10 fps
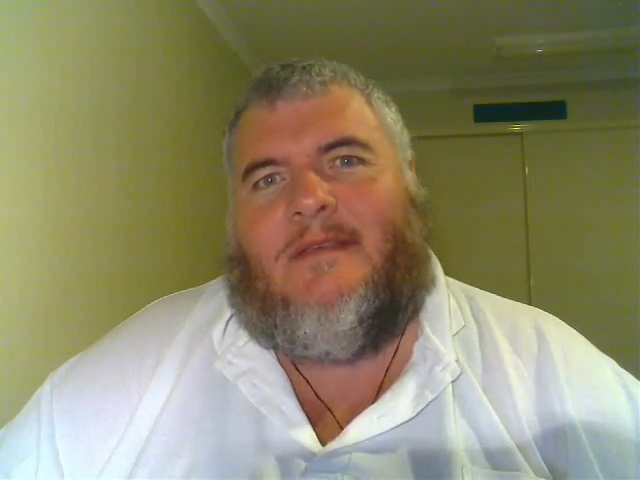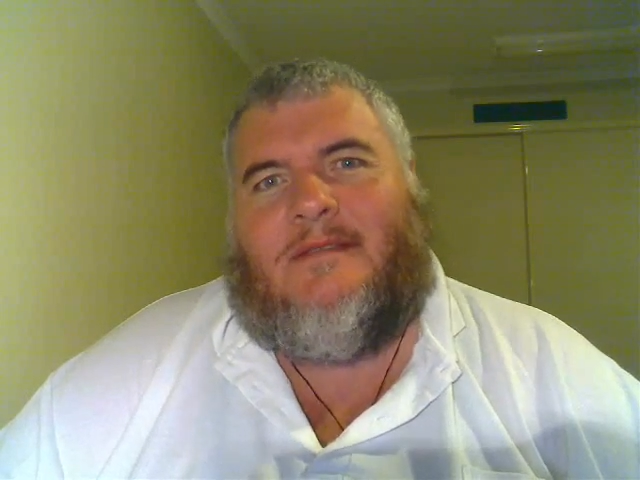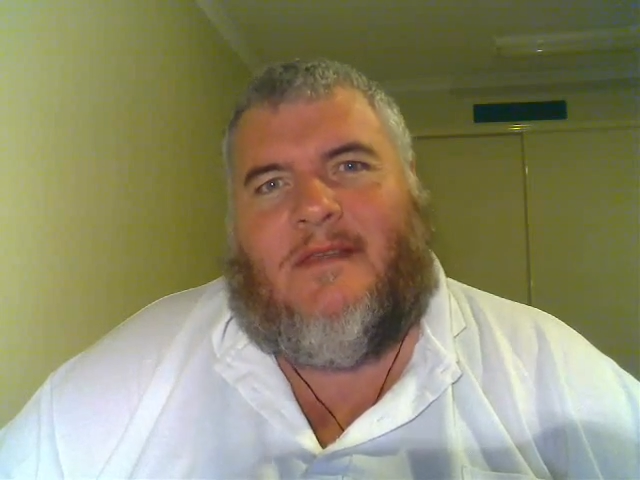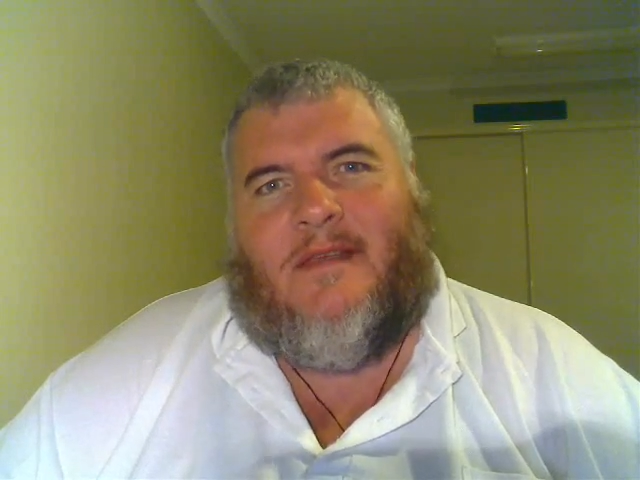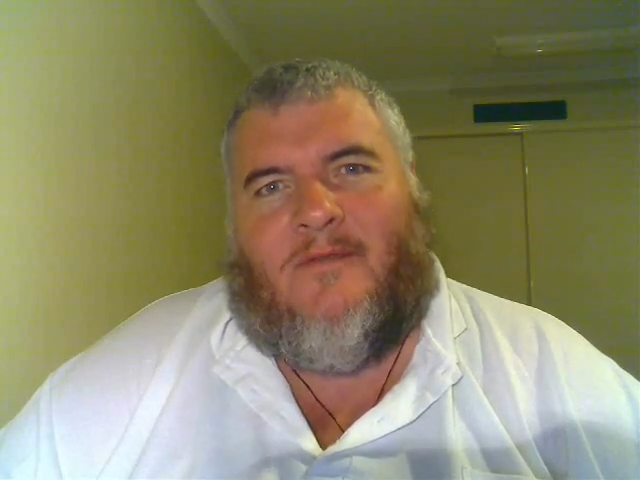
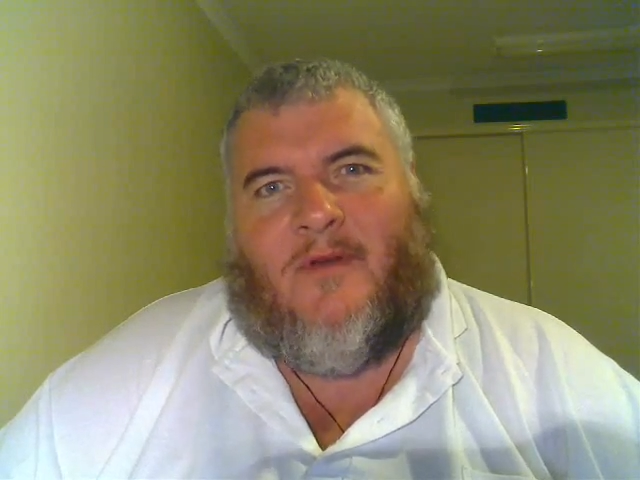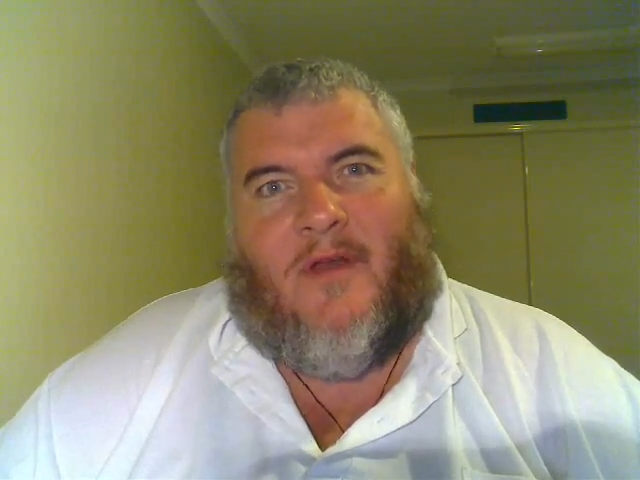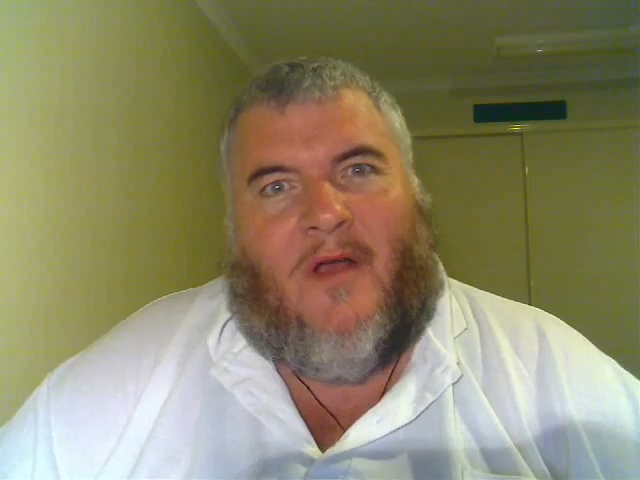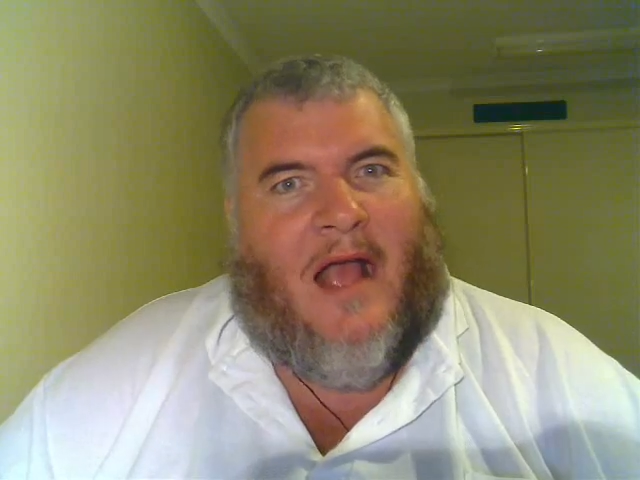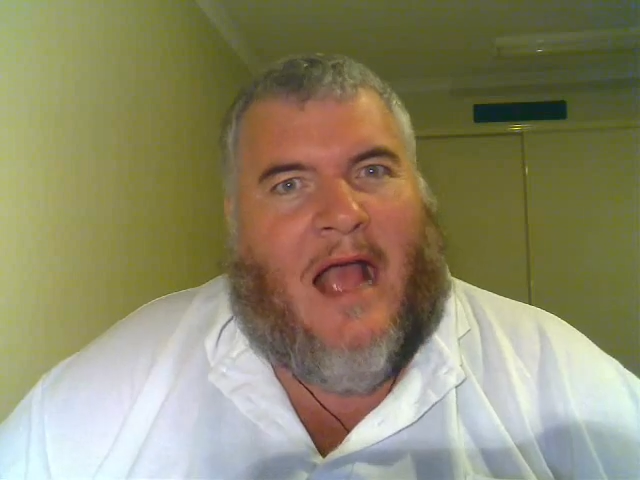so they've got
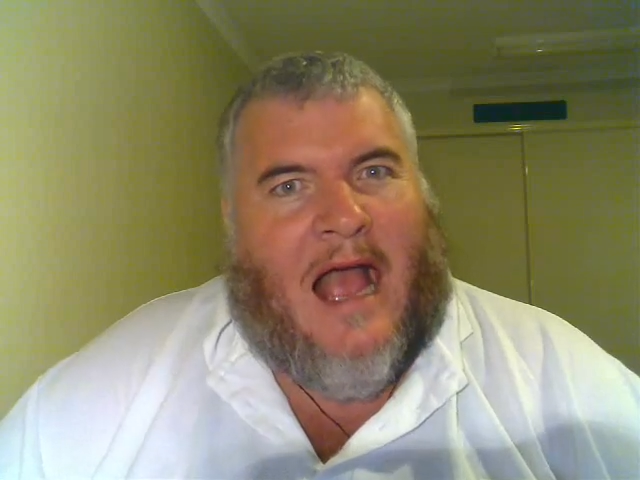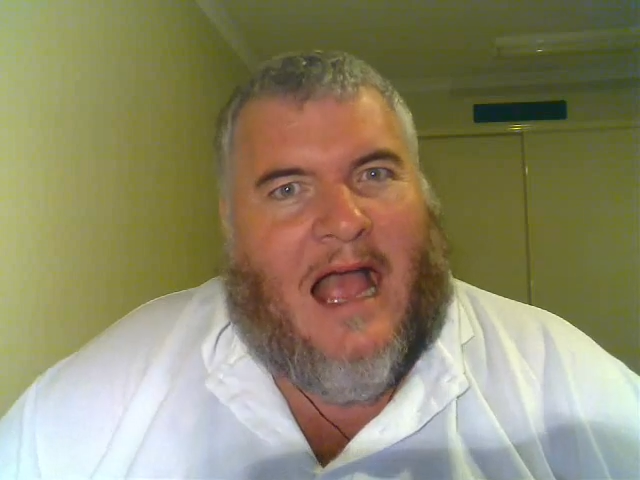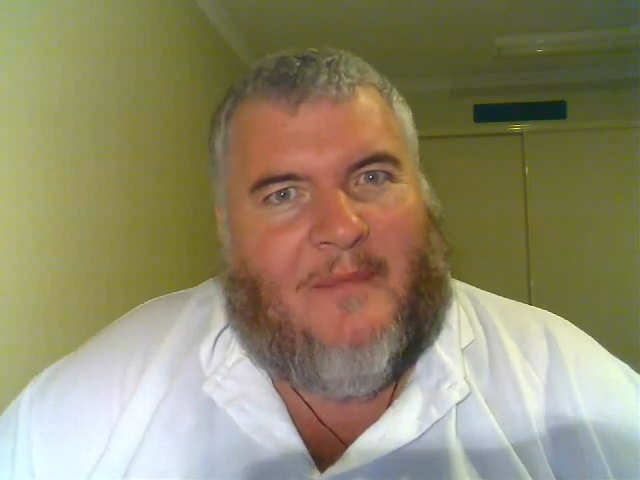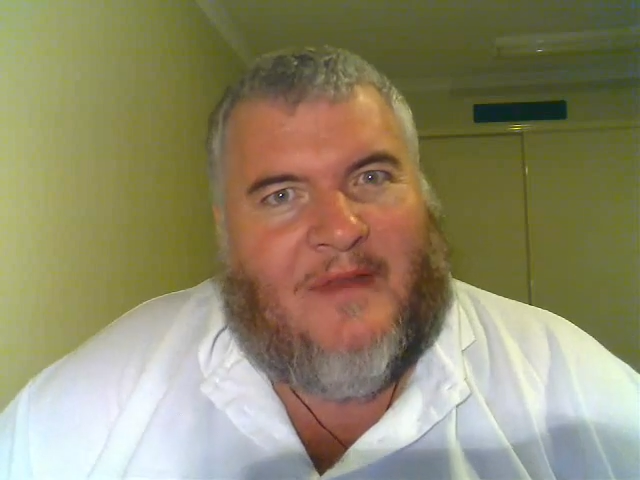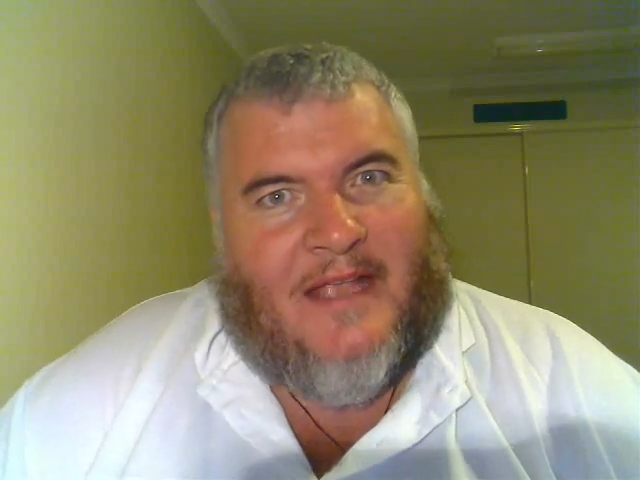
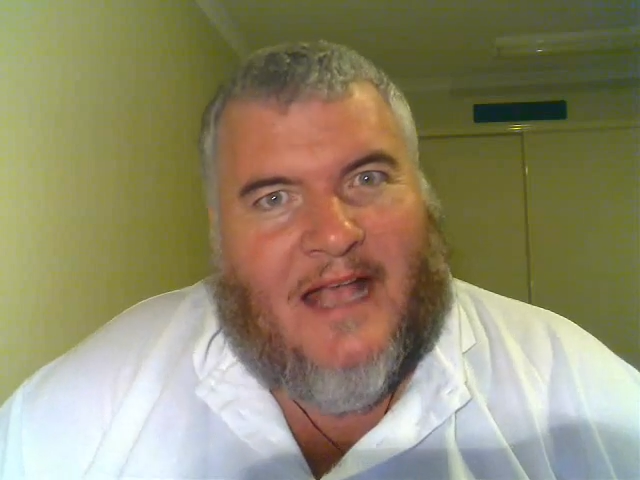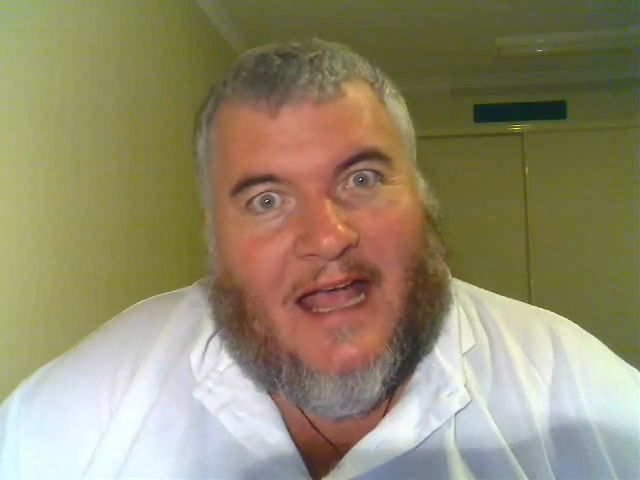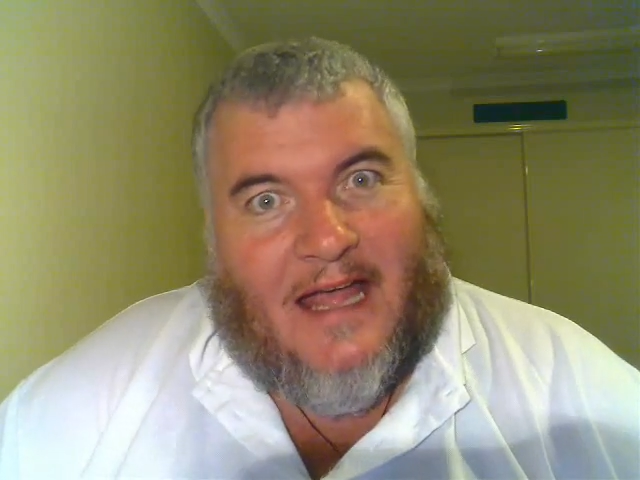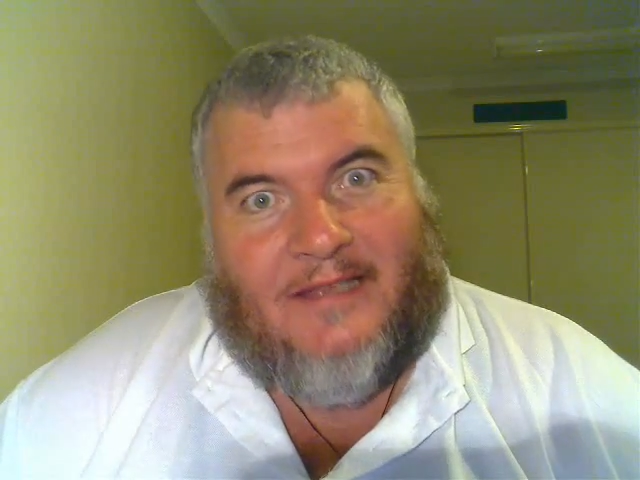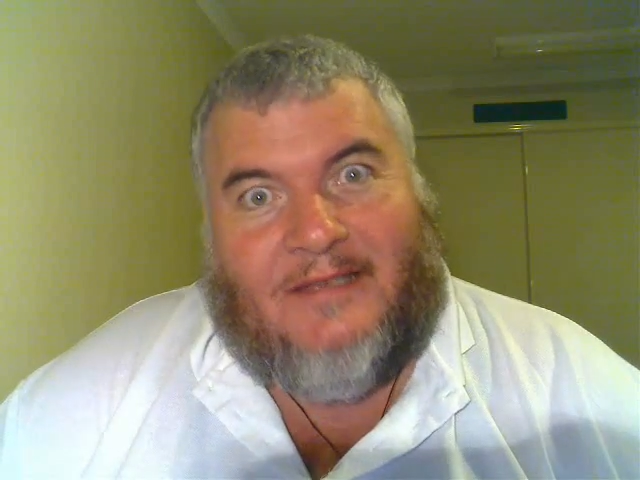armed
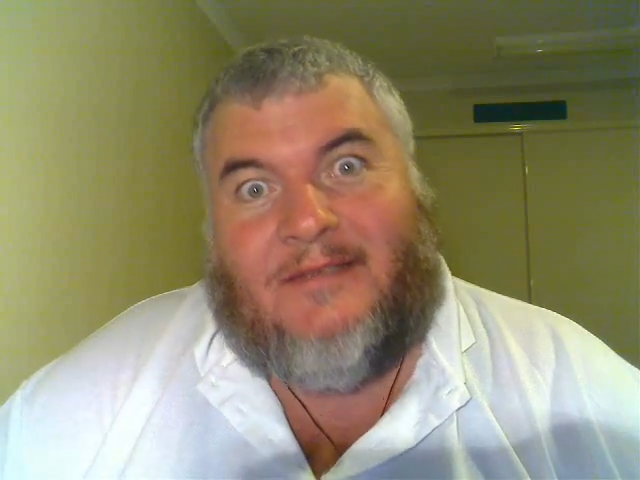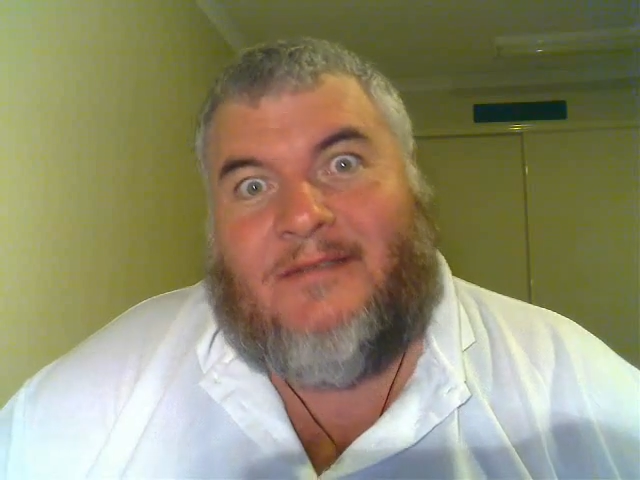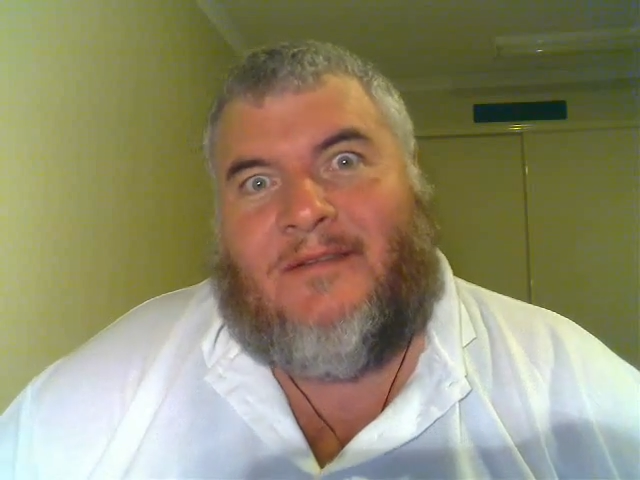guards